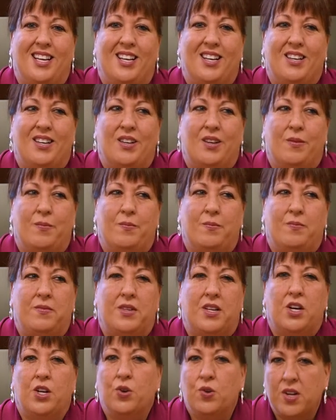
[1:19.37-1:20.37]

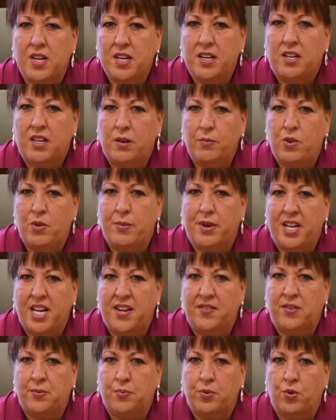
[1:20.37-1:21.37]
Other income you might
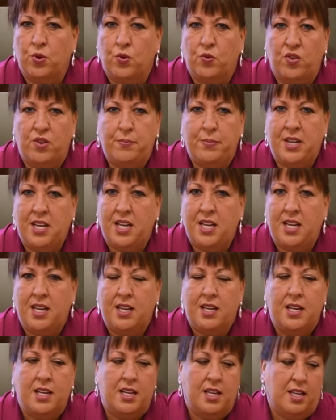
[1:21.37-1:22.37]
have to prove would
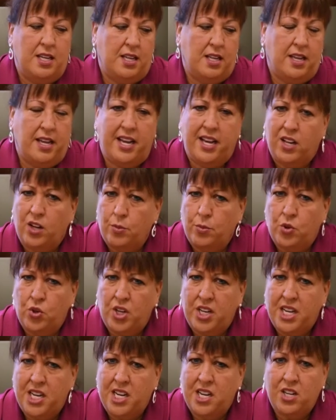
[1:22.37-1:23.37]
be
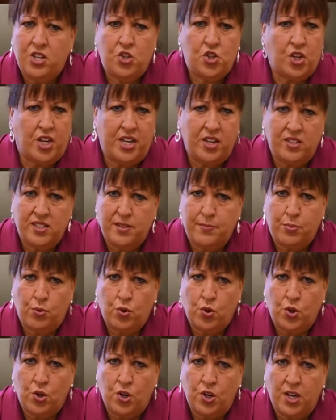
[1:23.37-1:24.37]
alimony, child
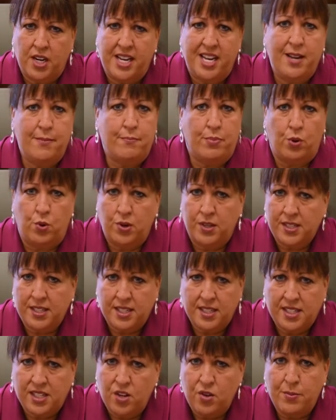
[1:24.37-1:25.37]
support, any
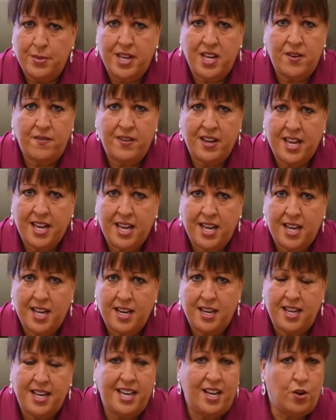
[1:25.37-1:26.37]
bonuses that you may have
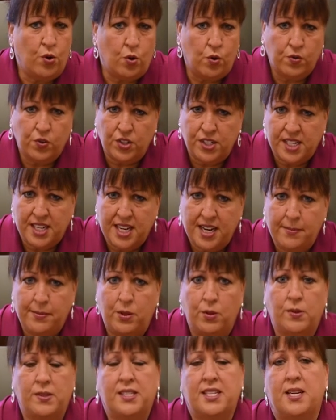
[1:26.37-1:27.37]
had, any overtime,
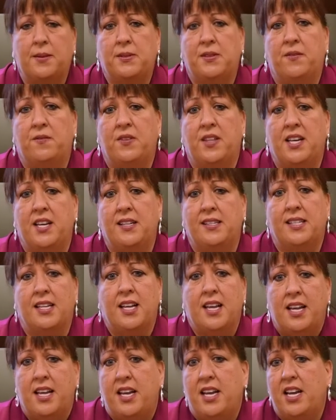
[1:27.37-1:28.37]
those types of things,
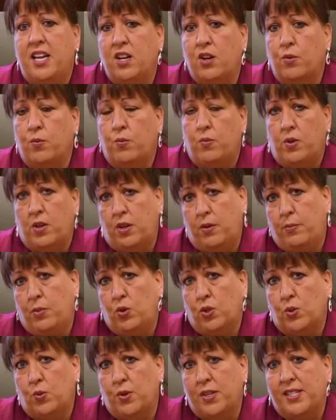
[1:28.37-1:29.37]
and your
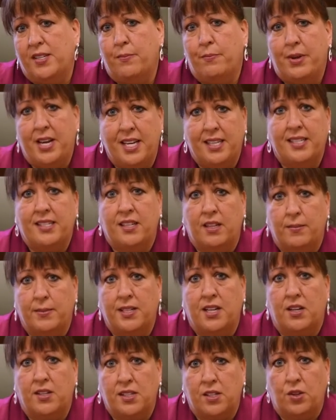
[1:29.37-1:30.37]
most recent pay
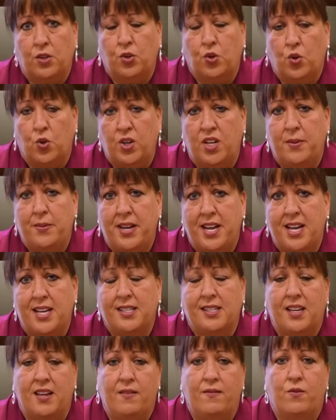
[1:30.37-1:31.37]
stubs also they're going to be
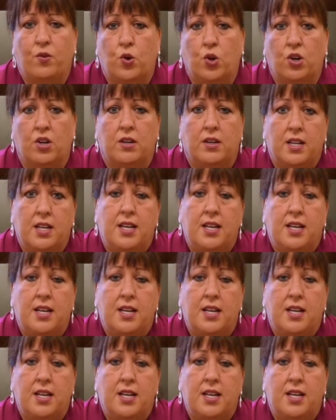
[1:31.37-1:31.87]
asking for.